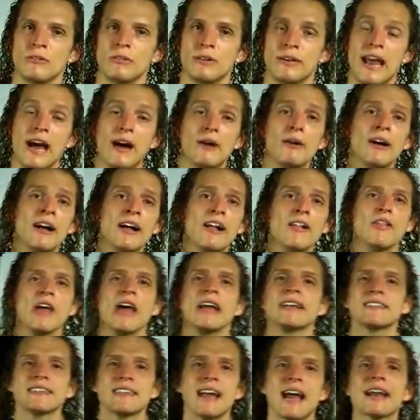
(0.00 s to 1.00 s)
Now,
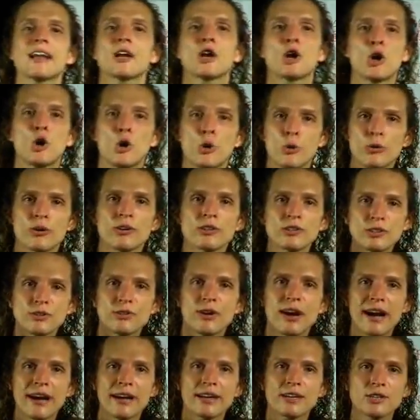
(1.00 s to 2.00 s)
that's not a core
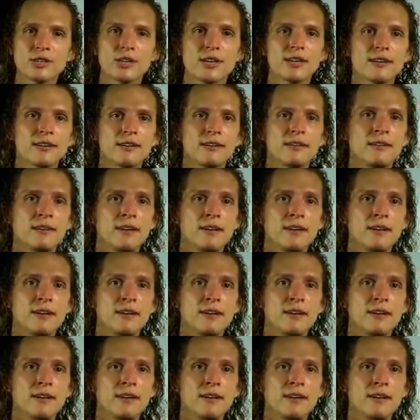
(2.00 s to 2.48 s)
strategy.